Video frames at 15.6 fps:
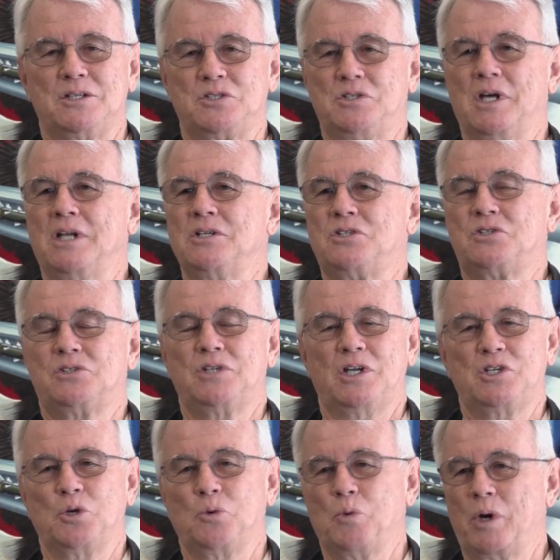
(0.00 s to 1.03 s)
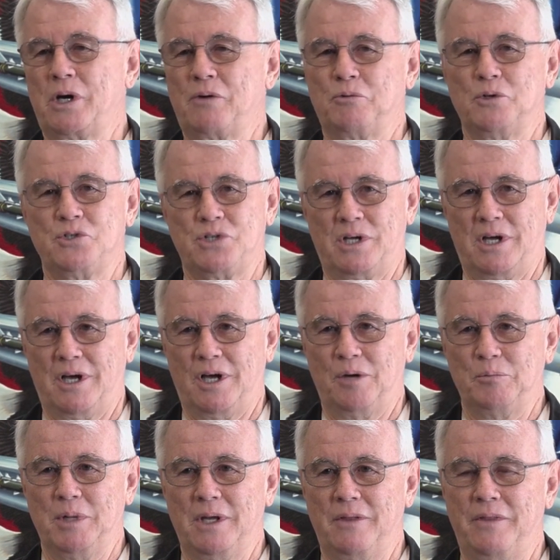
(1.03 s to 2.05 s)
done such a wonderful
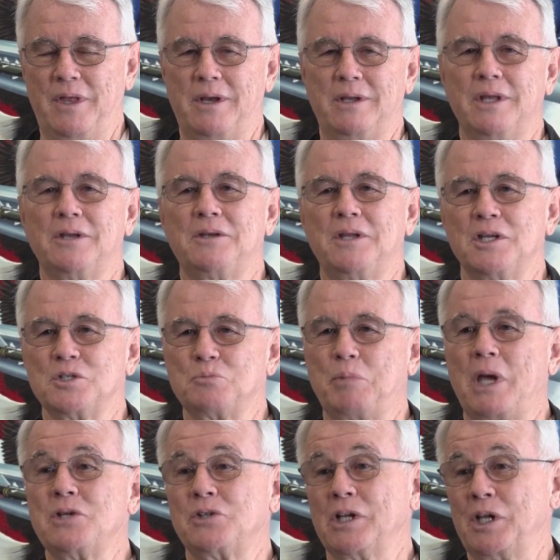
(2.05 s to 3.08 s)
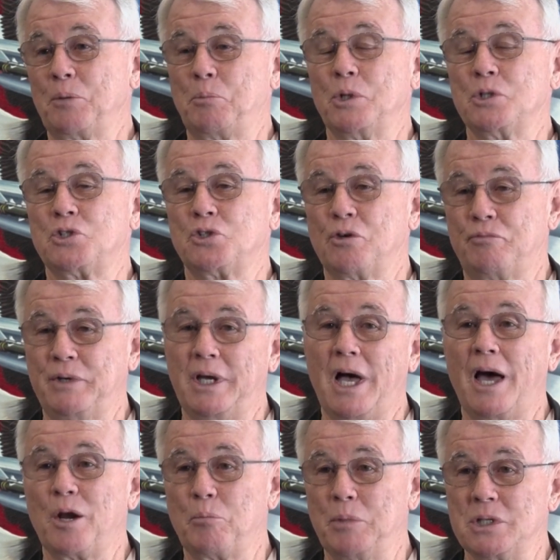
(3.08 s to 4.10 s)
job that it has basically put SOFIA
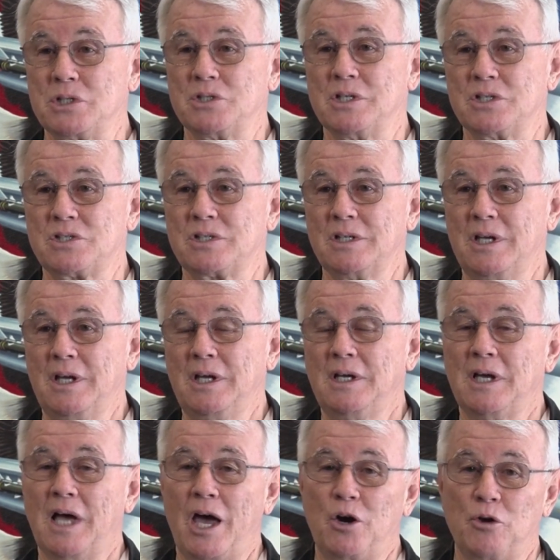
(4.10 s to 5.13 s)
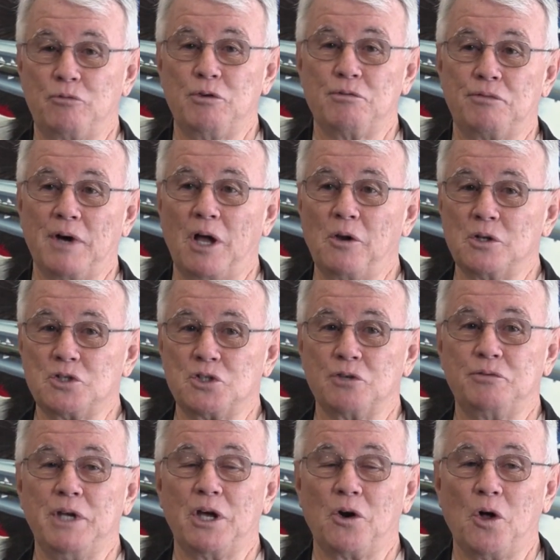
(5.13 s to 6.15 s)
out of business. I don't know if you followed
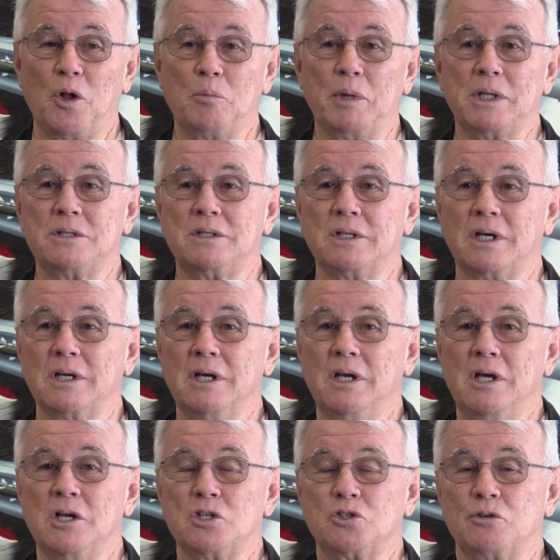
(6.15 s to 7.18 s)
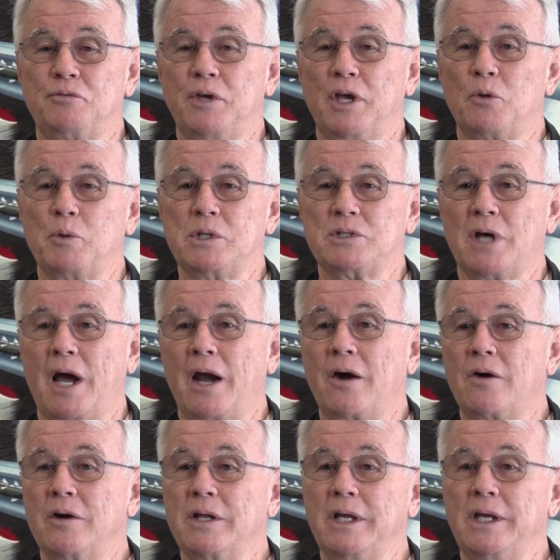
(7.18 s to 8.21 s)
SOFIA at all, but SOFIA
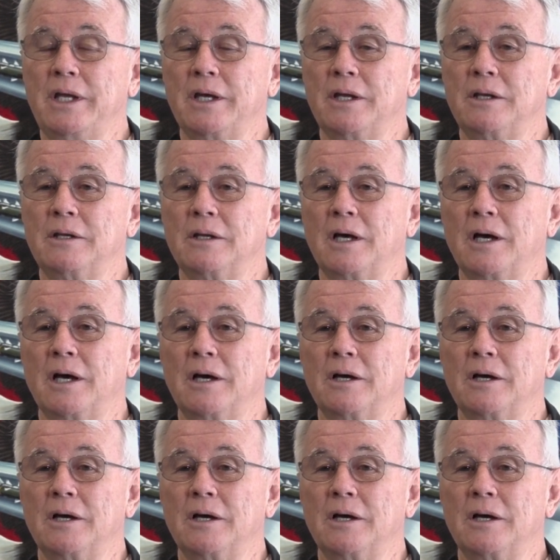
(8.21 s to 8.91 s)
retired in